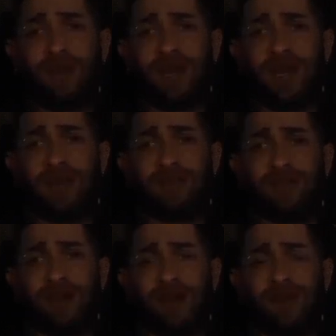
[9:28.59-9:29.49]
And,
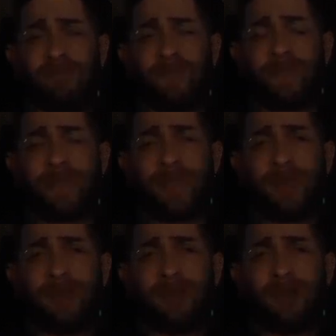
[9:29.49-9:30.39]
um,
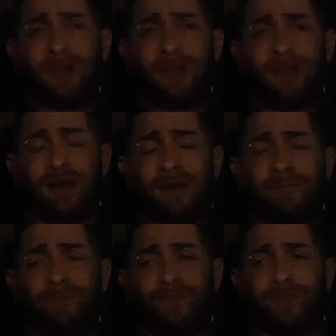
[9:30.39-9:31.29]
um,